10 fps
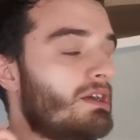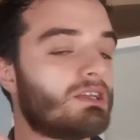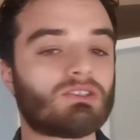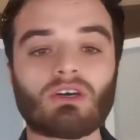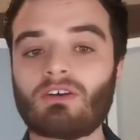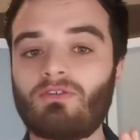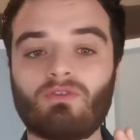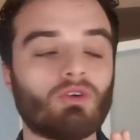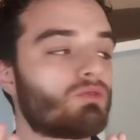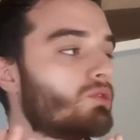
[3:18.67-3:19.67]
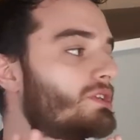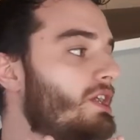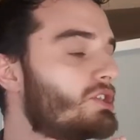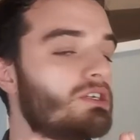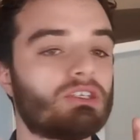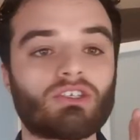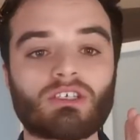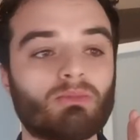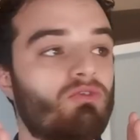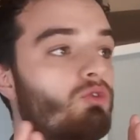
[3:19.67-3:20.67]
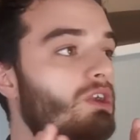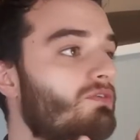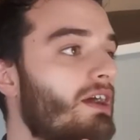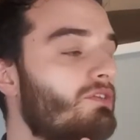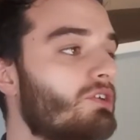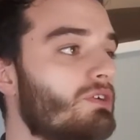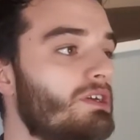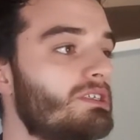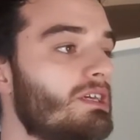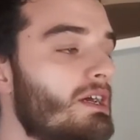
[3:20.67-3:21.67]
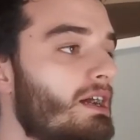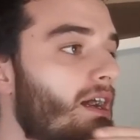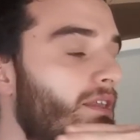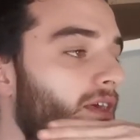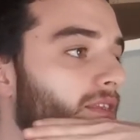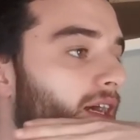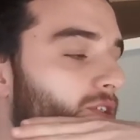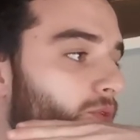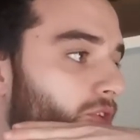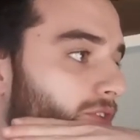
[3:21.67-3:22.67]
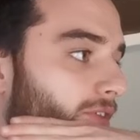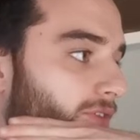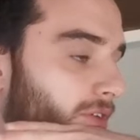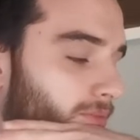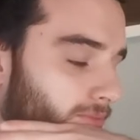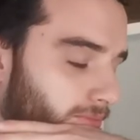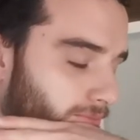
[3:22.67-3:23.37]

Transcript: It's not a full rotation, it's just about 45 degrees, and then that's where you're living,